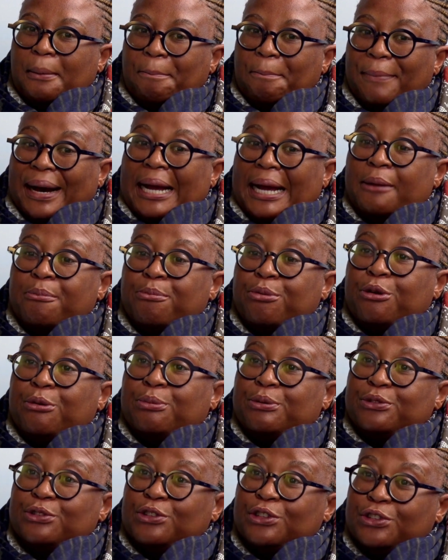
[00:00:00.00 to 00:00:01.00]
my
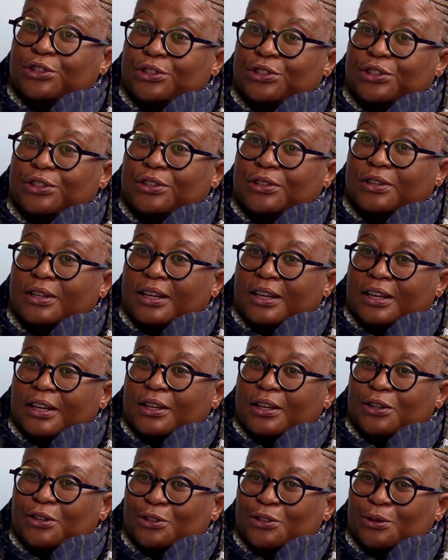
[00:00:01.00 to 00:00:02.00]
proposition
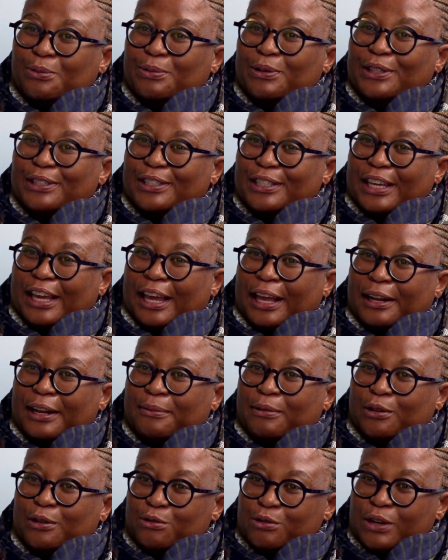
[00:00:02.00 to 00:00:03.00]
to be
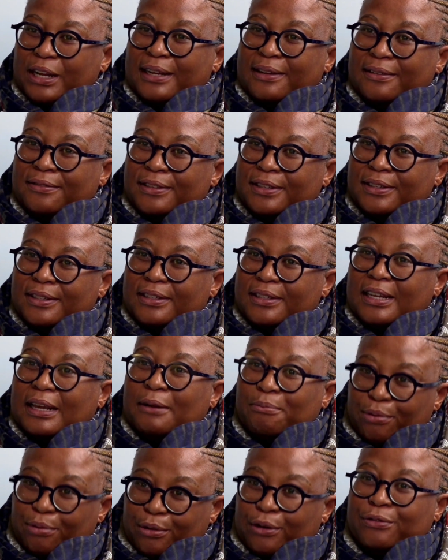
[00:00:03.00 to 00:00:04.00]
scalable, relevant,
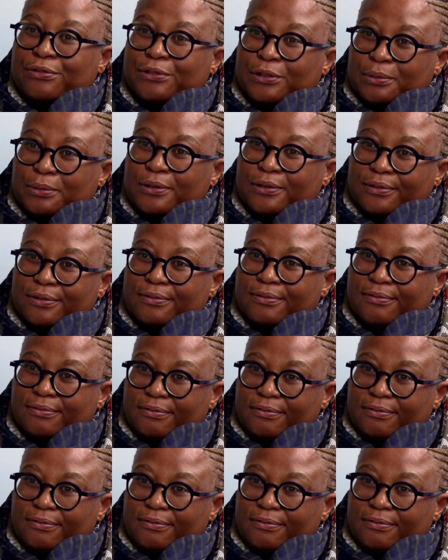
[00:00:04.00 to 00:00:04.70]
and profitable.